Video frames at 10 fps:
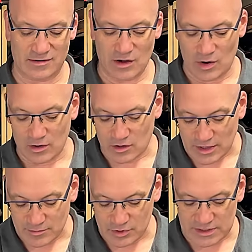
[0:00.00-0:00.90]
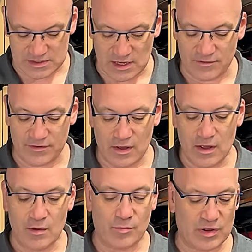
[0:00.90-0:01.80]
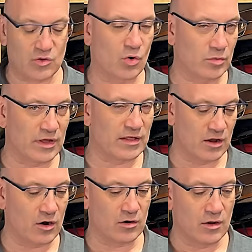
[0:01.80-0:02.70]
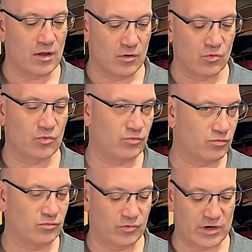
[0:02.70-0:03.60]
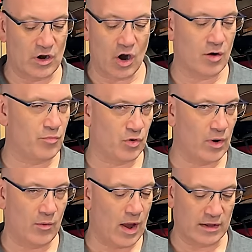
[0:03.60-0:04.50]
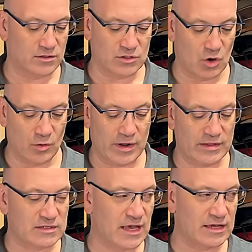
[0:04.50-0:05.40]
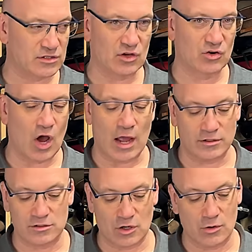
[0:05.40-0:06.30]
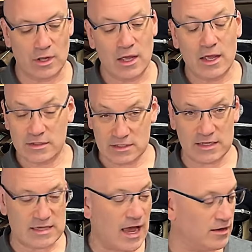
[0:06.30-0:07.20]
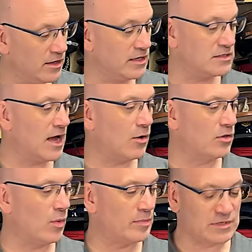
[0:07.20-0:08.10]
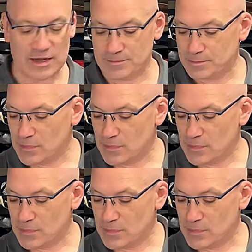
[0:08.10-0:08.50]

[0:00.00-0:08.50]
you know, I don't collect police stuff, but normally they're ridden hard, put away wet. So in this case, they're not. So it's a nice hat. It's now on the website.